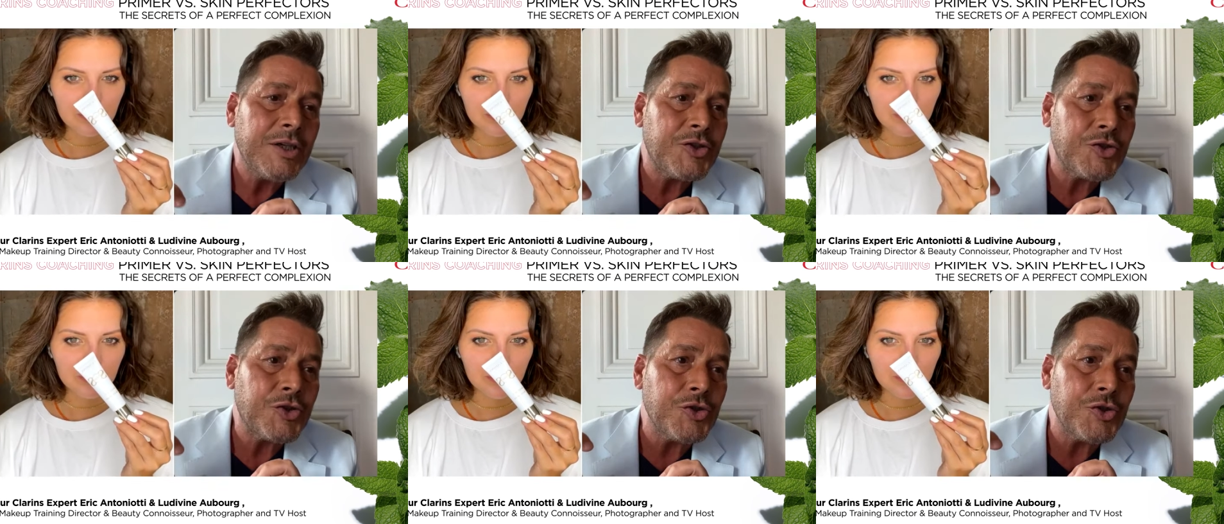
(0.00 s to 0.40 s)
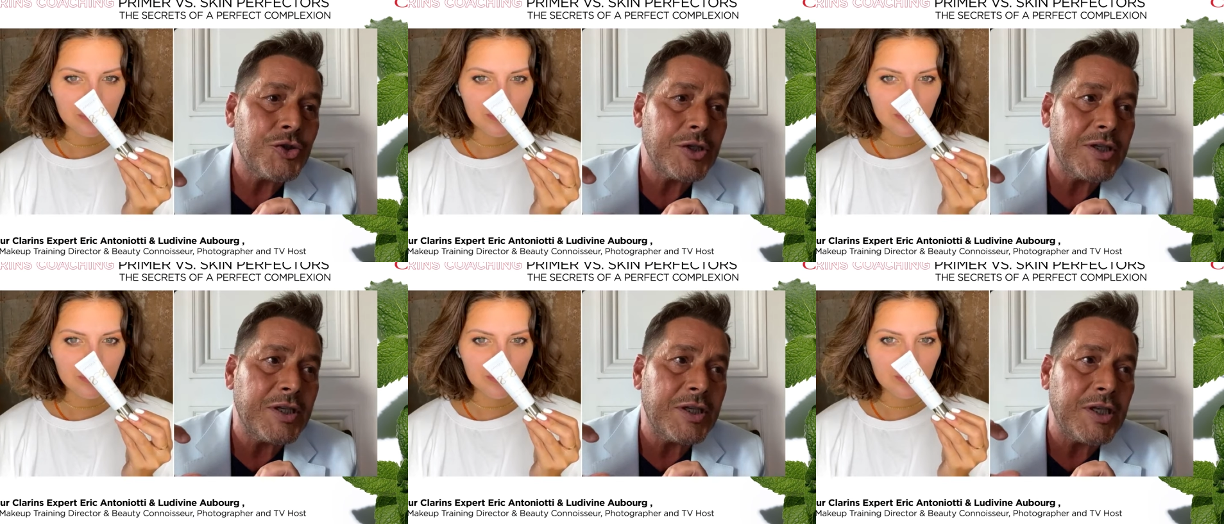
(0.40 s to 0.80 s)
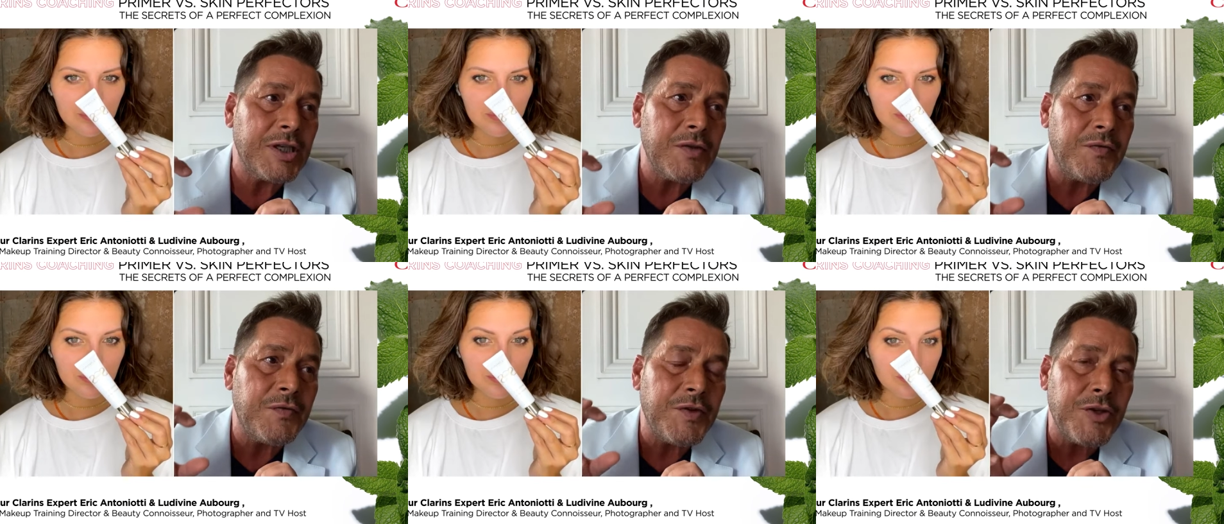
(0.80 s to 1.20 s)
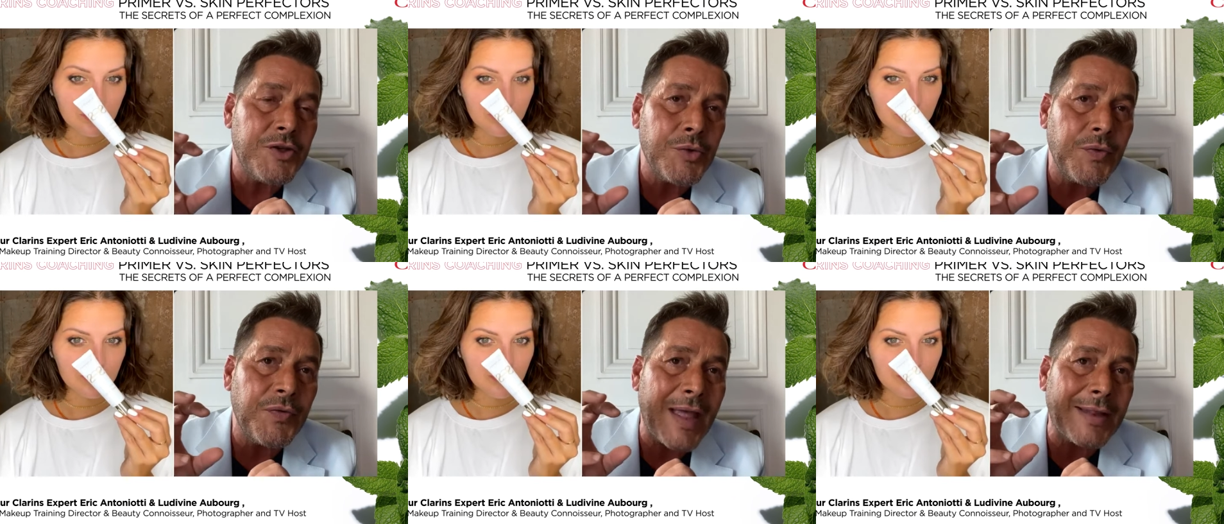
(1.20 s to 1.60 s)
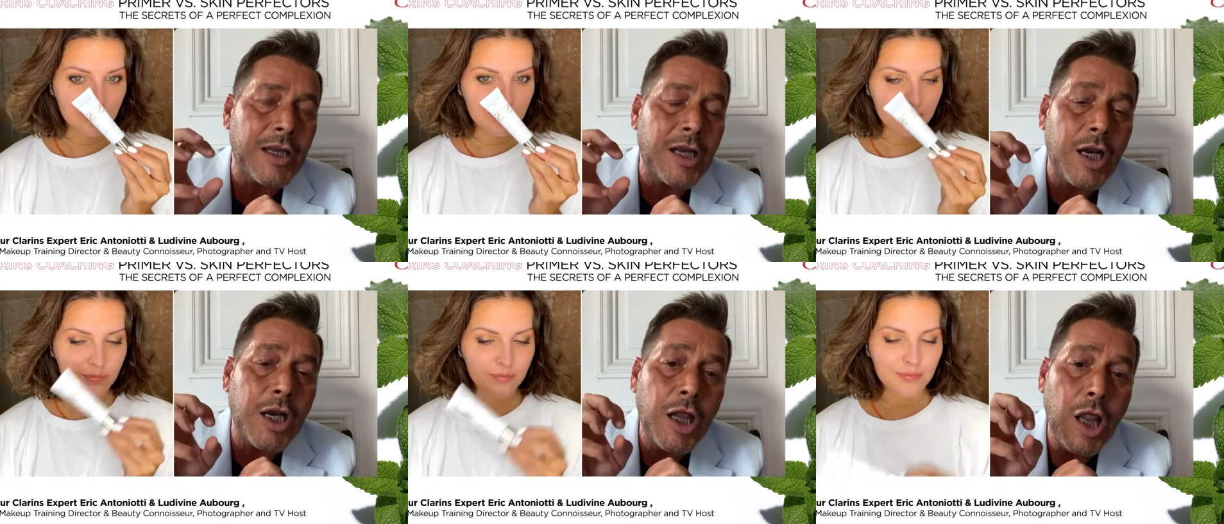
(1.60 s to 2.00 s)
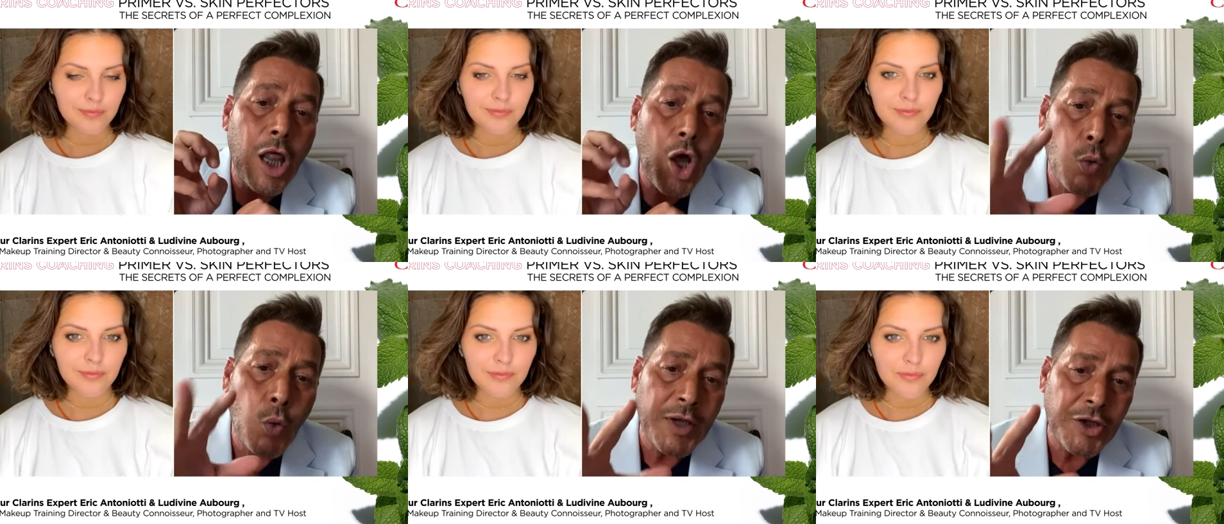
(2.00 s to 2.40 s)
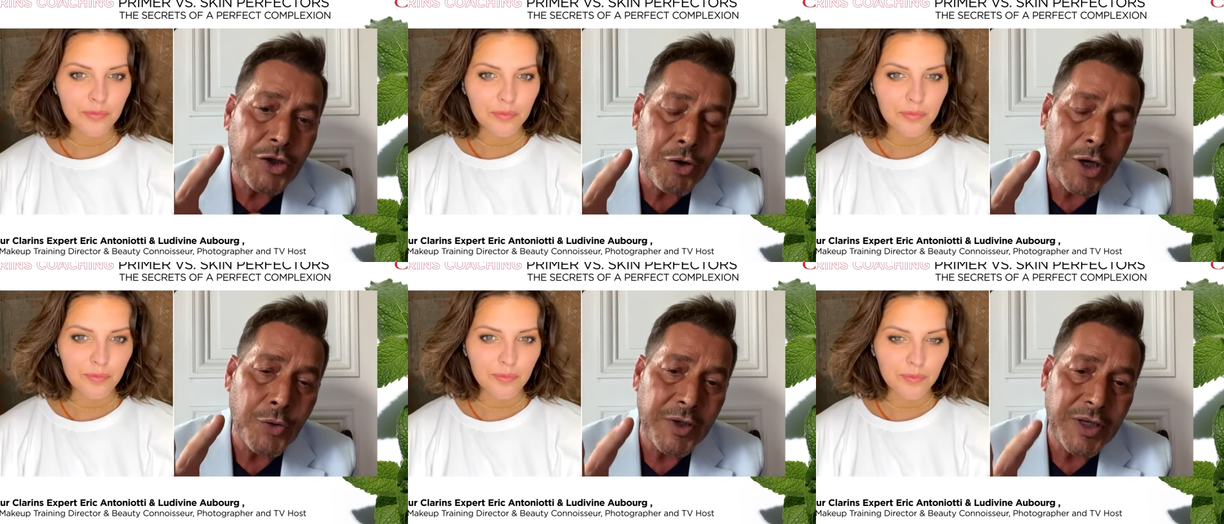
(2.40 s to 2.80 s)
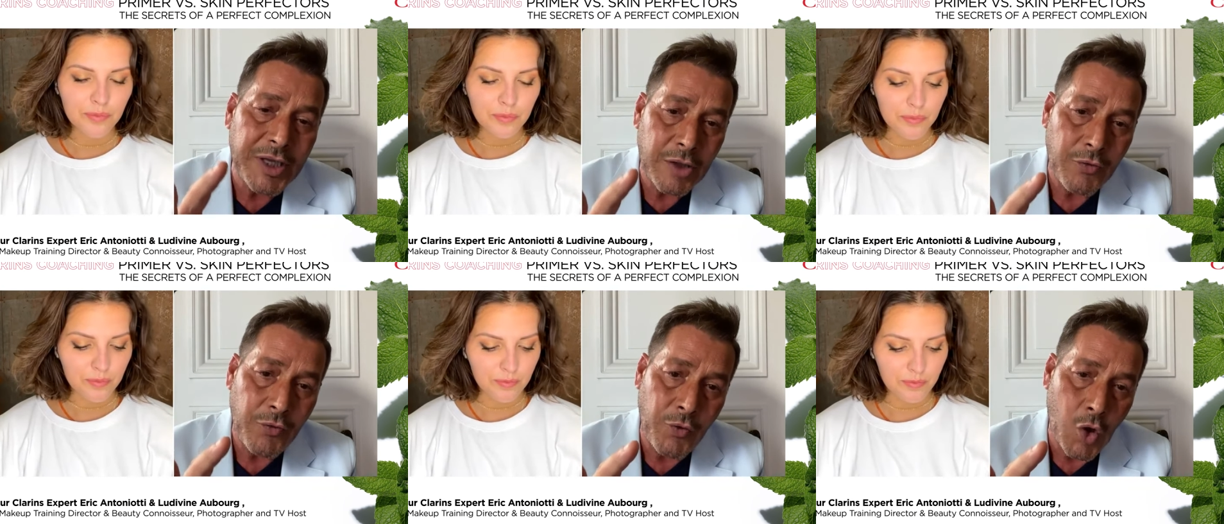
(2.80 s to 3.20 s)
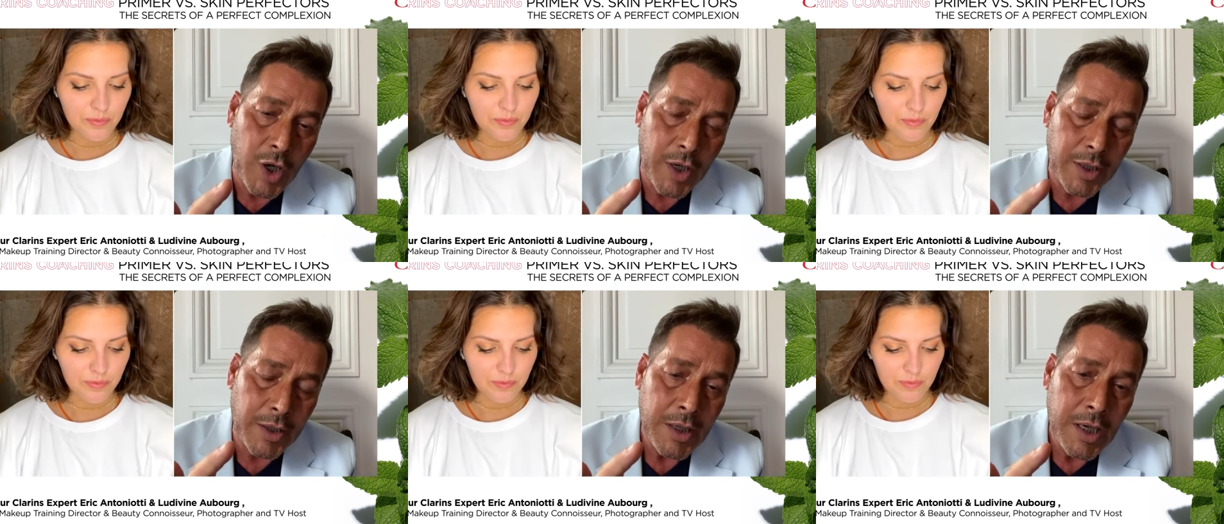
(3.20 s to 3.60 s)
Speaker 1: to give you that glow that you are looking for.